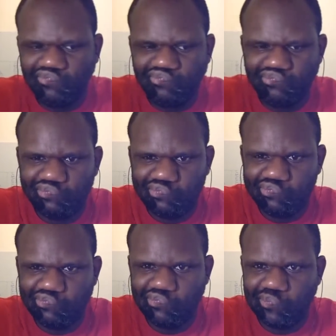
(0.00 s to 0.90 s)
and they
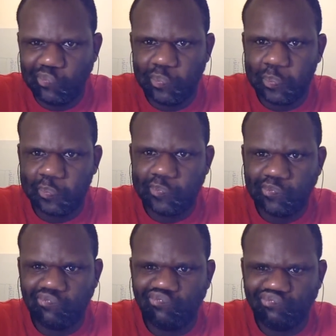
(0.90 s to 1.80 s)
terminated her at the same
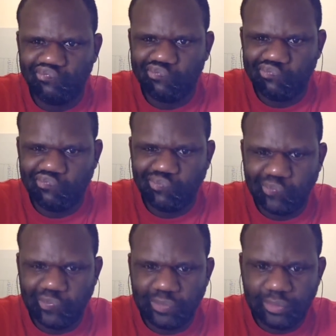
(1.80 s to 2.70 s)
time.
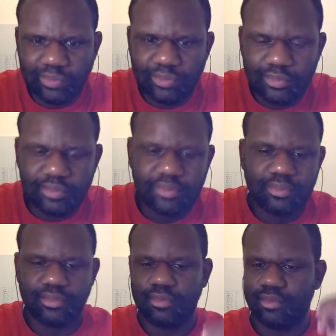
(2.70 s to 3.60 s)

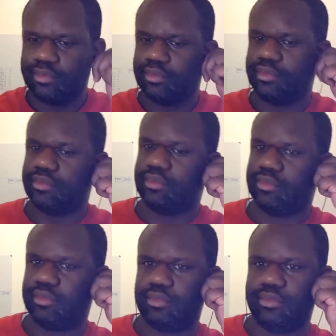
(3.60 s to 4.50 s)
So I'm putting two and two
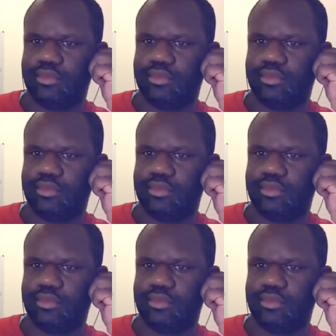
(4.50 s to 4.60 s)
together. So